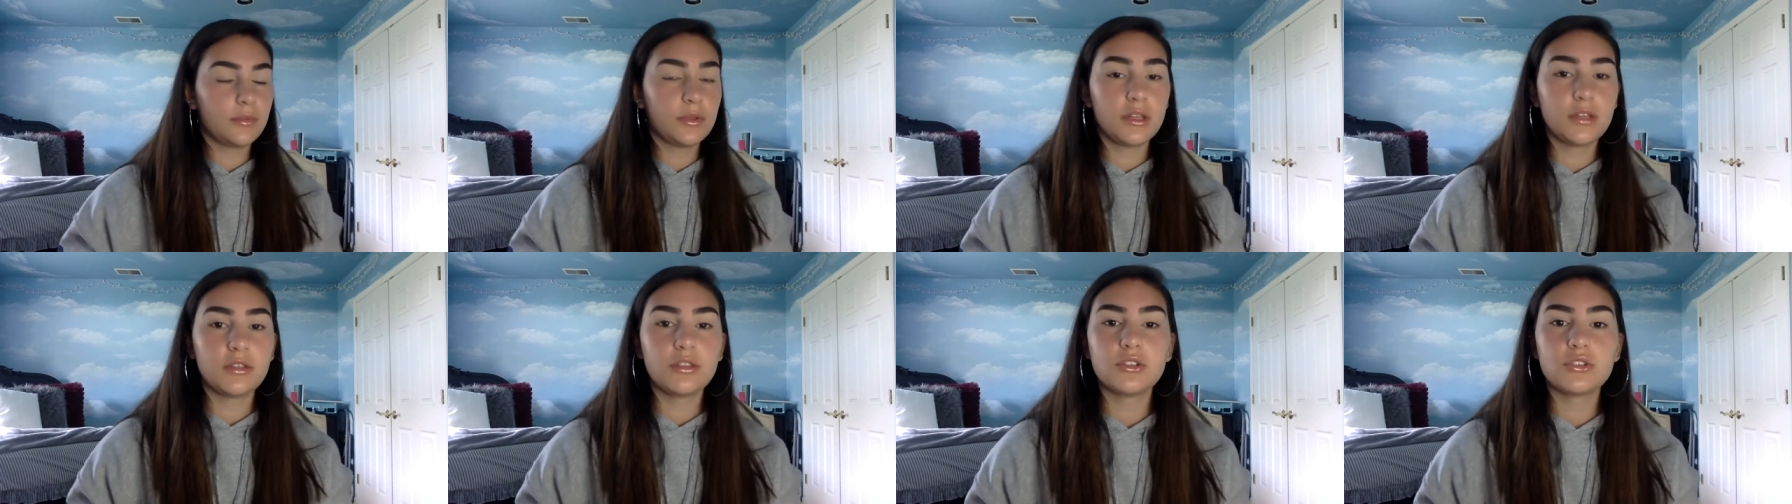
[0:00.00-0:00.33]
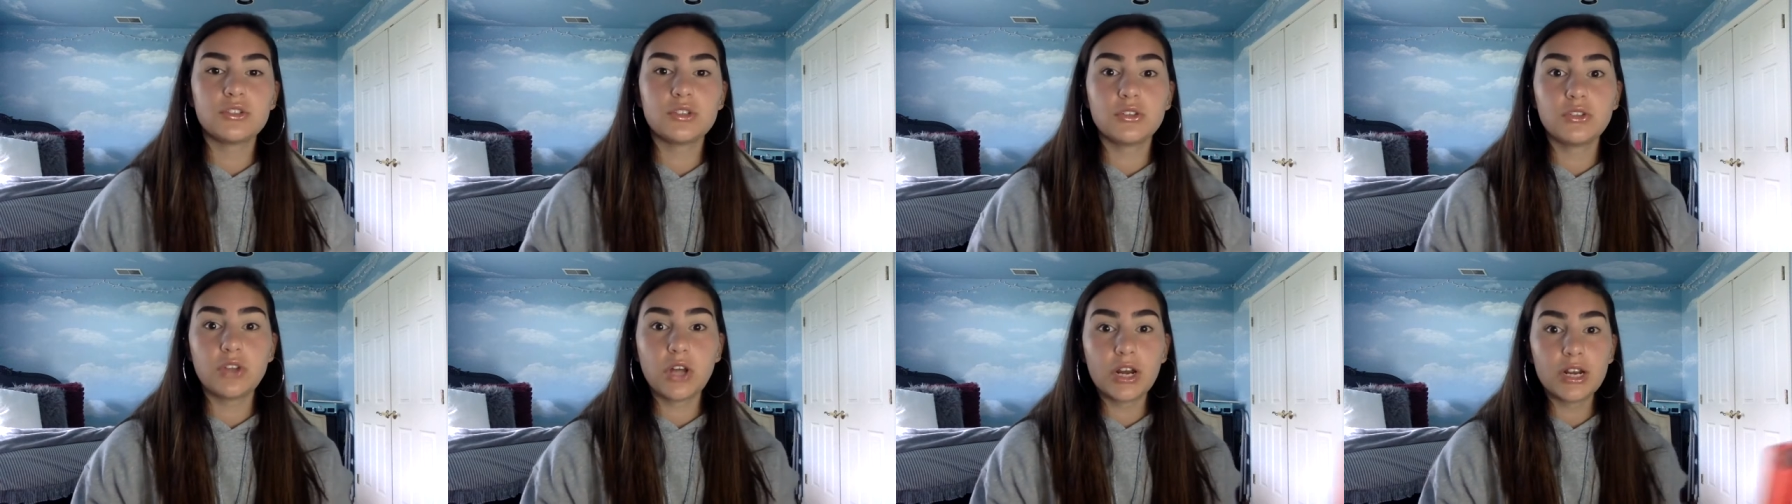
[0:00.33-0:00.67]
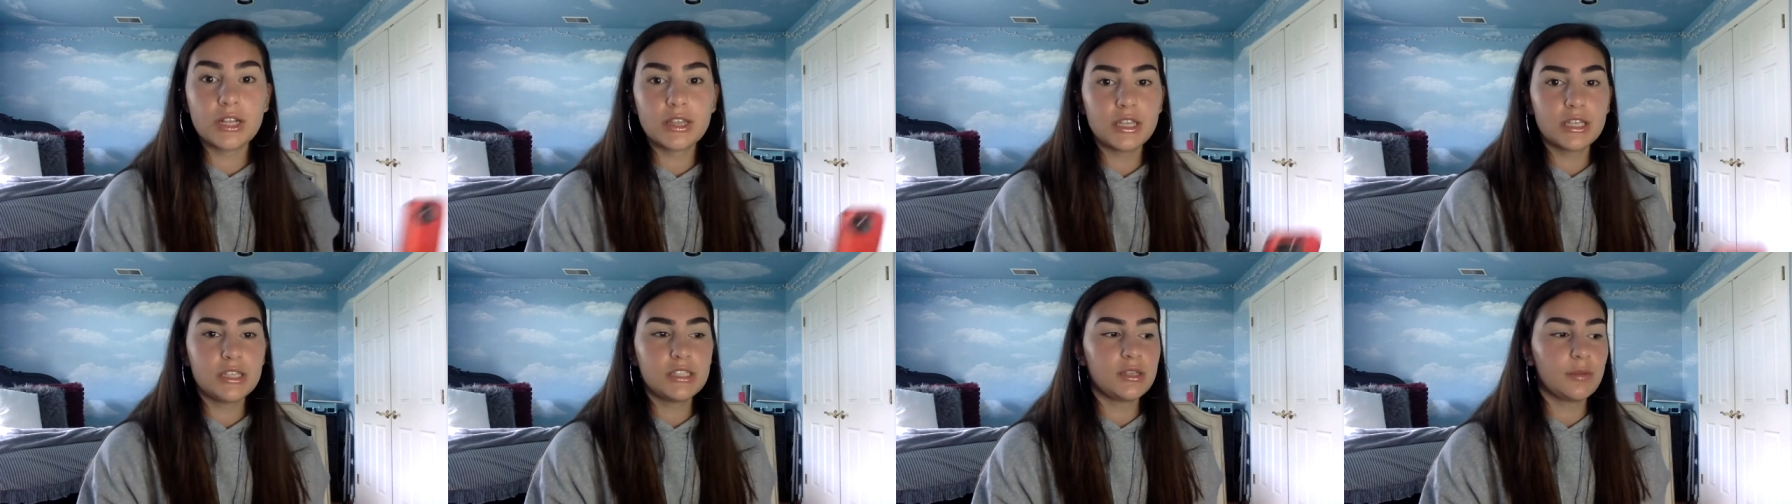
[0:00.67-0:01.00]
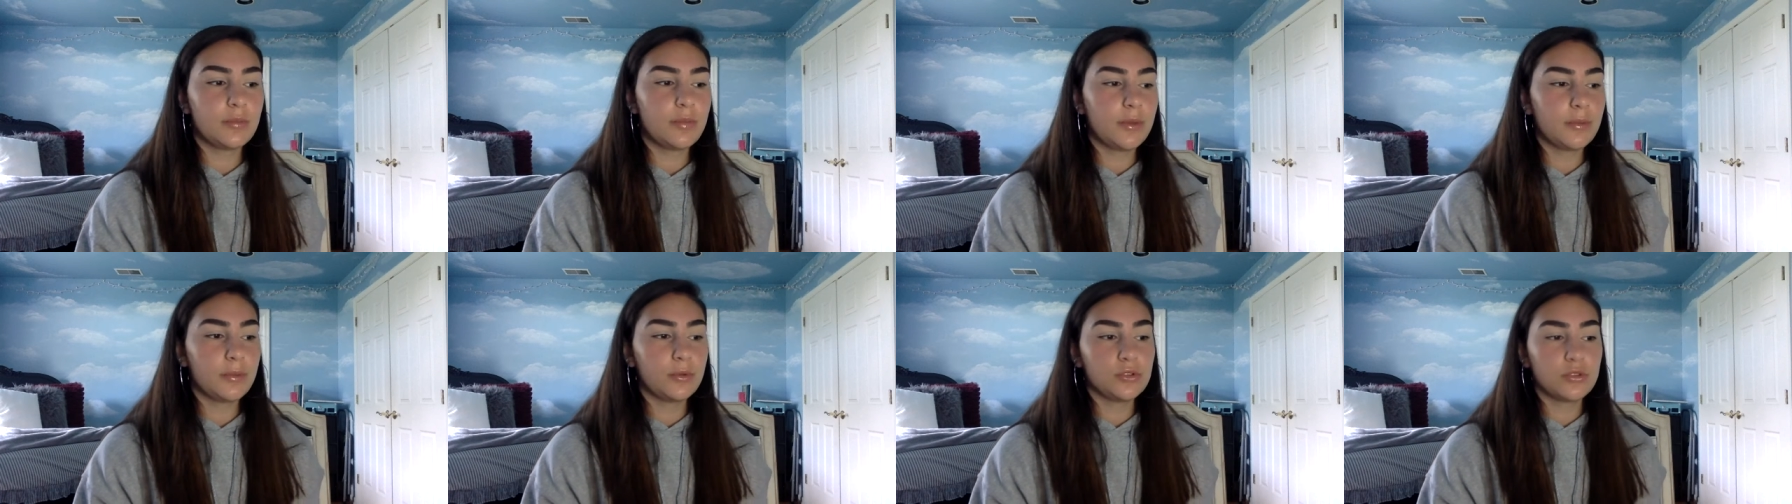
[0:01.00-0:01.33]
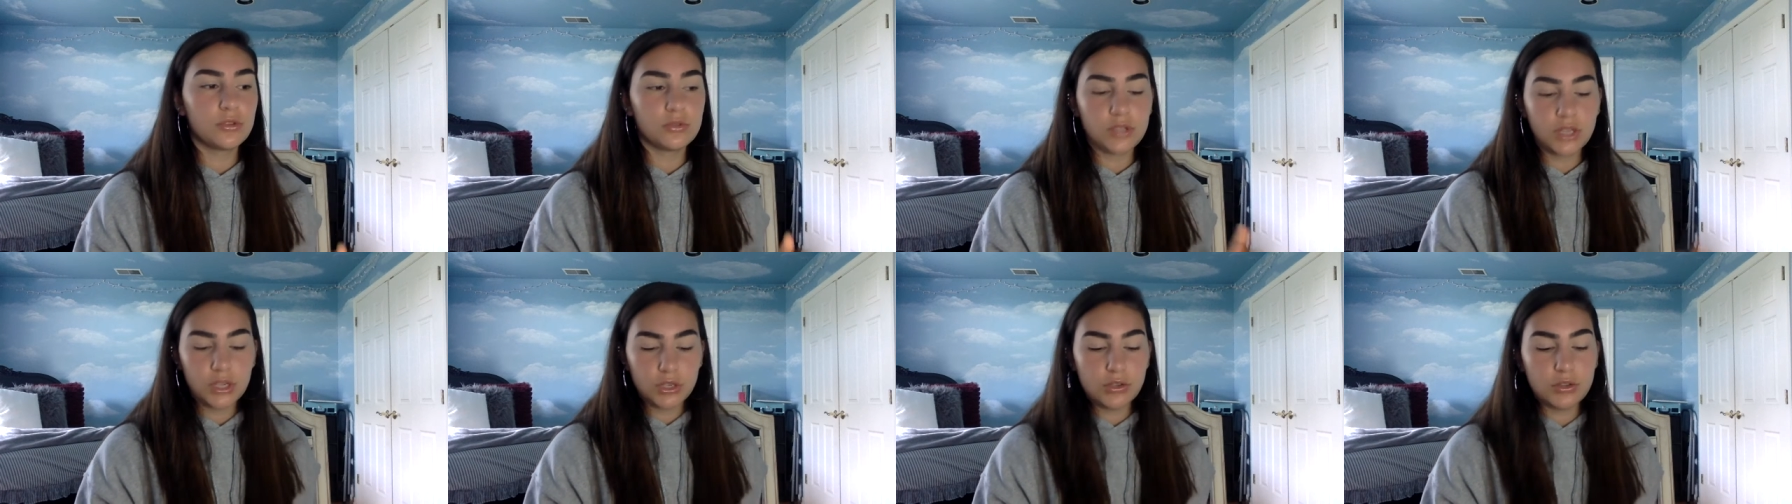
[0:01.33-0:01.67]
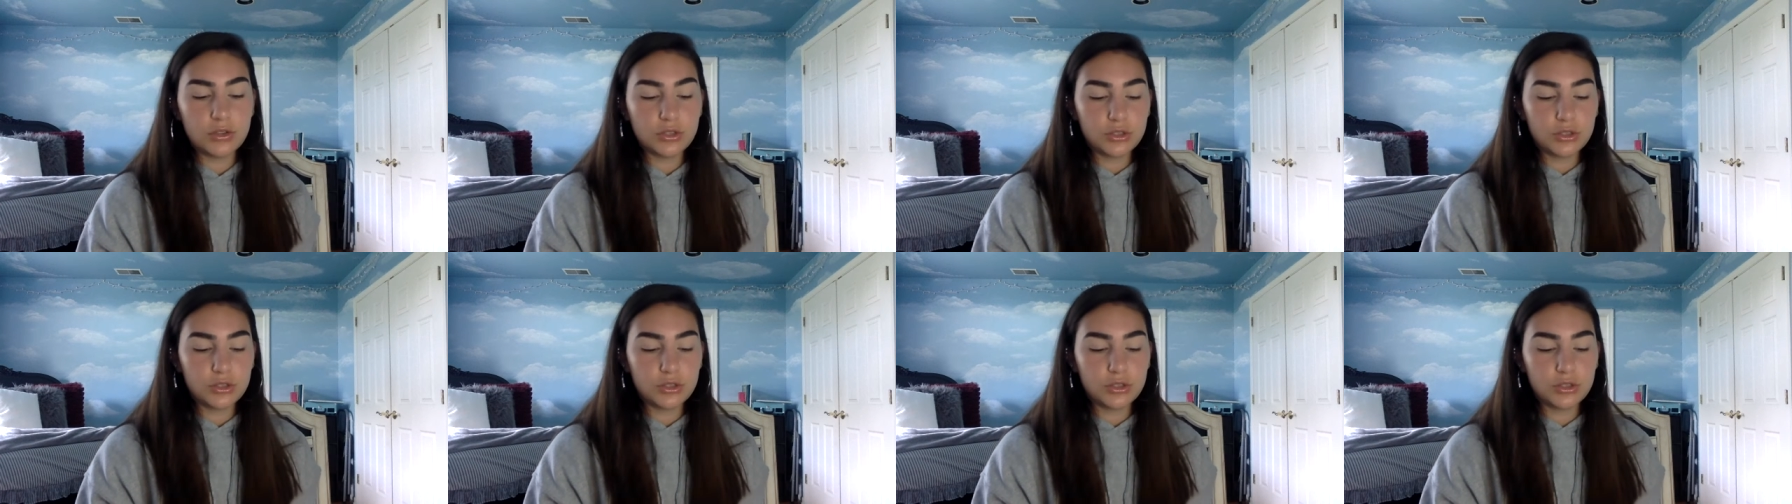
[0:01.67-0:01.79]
like, there's a lot of things that people don't tell you.